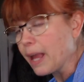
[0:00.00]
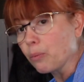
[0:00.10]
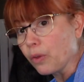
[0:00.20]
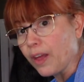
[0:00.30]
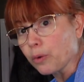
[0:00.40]

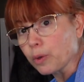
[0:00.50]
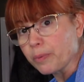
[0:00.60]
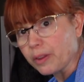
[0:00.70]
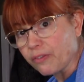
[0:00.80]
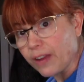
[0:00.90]
without
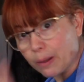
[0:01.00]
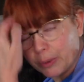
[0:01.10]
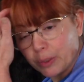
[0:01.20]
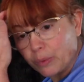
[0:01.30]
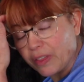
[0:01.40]
ripping the
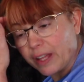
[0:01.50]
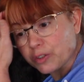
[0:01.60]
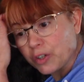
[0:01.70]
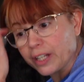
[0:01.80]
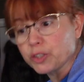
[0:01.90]
fabric, without
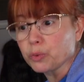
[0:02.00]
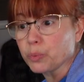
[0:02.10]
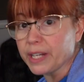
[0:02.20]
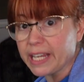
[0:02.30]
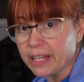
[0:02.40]
trying to
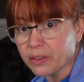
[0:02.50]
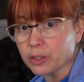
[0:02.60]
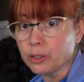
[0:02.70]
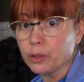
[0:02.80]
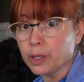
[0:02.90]
reheat the
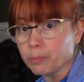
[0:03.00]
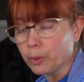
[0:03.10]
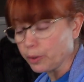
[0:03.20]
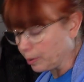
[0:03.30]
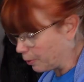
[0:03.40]
glue and
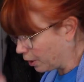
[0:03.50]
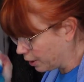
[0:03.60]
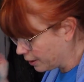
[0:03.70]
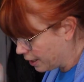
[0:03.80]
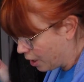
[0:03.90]
pull it apart,